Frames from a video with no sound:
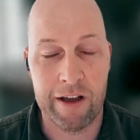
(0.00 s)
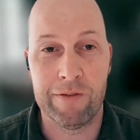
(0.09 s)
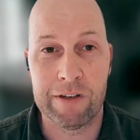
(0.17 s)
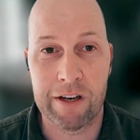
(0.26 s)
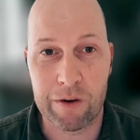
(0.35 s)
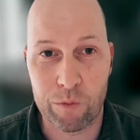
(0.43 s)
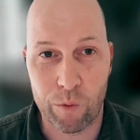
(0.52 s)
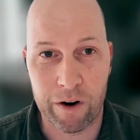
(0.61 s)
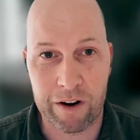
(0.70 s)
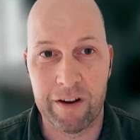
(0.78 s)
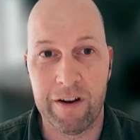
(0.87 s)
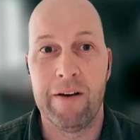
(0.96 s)
And if it didn't
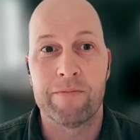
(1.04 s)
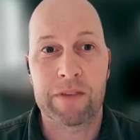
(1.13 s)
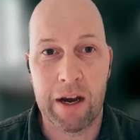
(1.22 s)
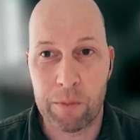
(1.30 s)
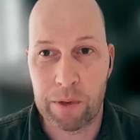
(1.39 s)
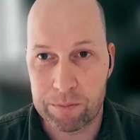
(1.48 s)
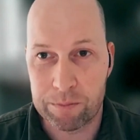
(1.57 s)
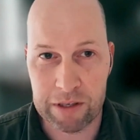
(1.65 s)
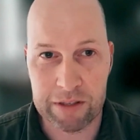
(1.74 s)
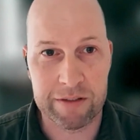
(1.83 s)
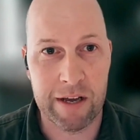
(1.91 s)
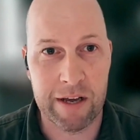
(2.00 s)
work, I went
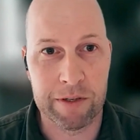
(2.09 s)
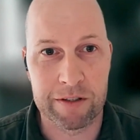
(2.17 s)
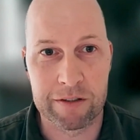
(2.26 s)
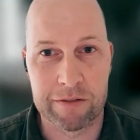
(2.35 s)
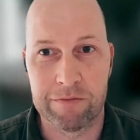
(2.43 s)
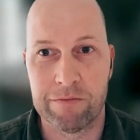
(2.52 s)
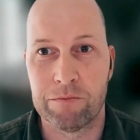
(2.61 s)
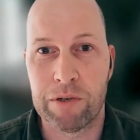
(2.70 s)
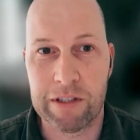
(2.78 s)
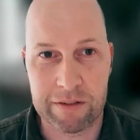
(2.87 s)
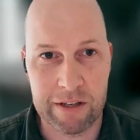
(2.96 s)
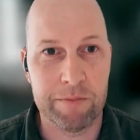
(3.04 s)
print statements,
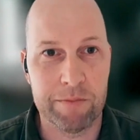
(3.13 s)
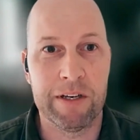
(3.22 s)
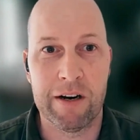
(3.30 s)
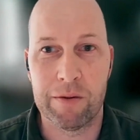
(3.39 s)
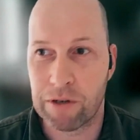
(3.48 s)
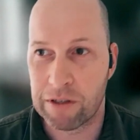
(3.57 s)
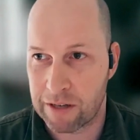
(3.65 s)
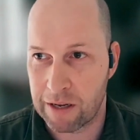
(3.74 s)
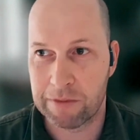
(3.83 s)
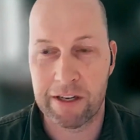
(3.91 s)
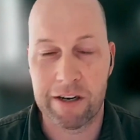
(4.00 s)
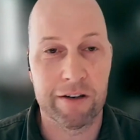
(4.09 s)
print statement here, print
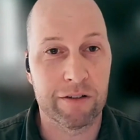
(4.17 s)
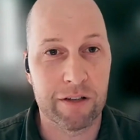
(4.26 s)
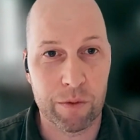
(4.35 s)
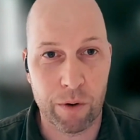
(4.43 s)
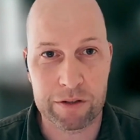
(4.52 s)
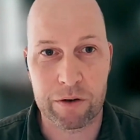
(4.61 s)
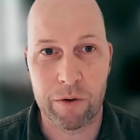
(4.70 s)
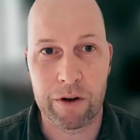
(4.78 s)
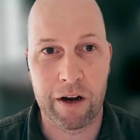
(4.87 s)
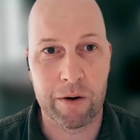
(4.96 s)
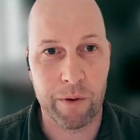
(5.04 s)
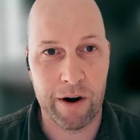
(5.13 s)
statement there to see what's
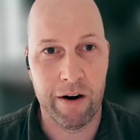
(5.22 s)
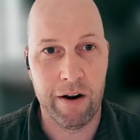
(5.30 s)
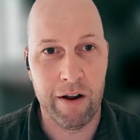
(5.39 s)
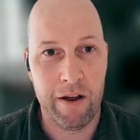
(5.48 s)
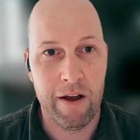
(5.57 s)
going on where.